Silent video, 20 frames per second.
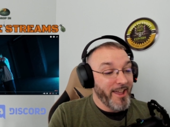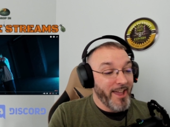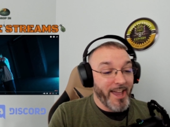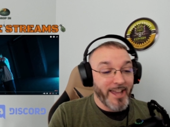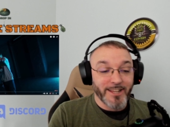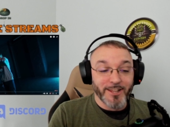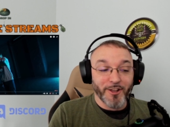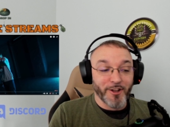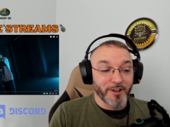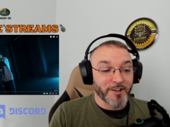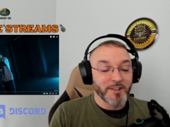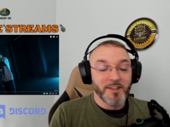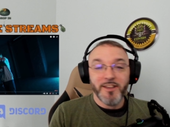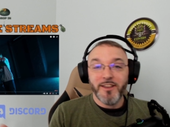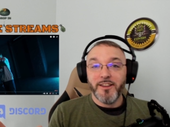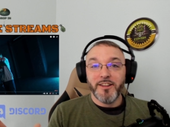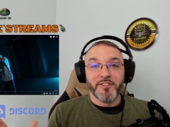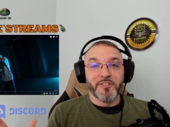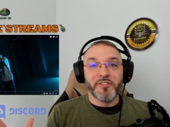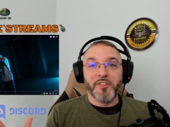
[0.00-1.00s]
Hey, look,
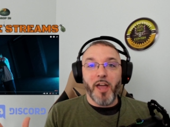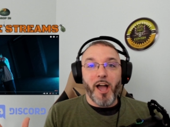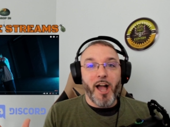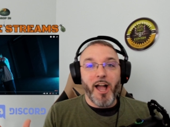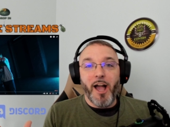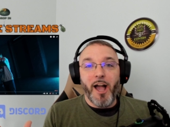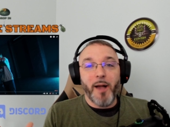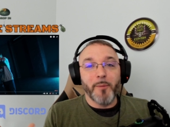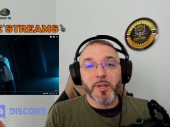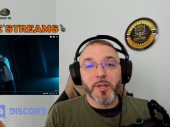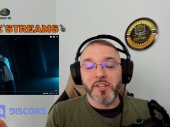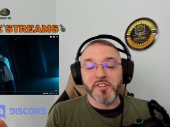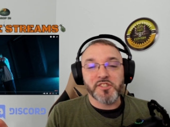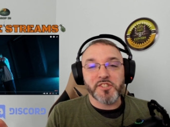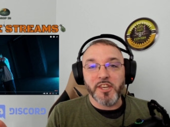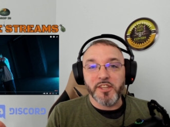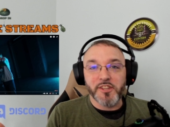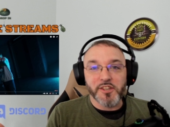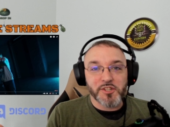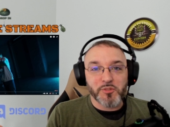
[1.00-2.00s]
I, am going to
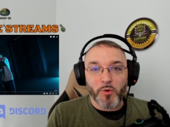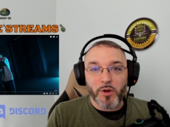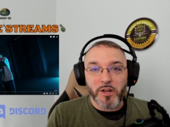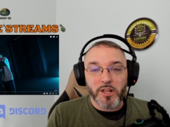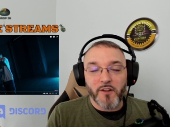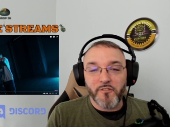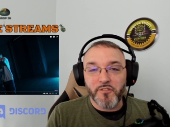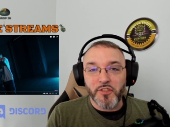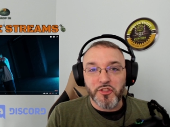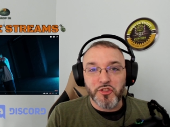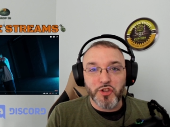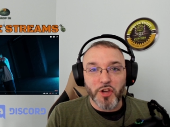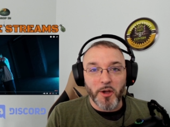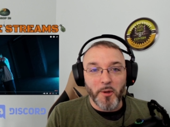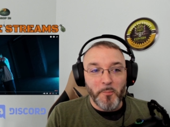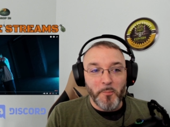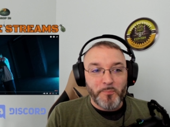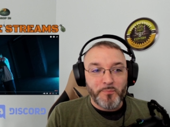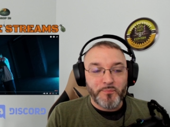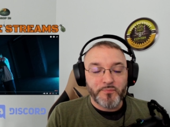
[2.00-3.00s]
say this right off the jump.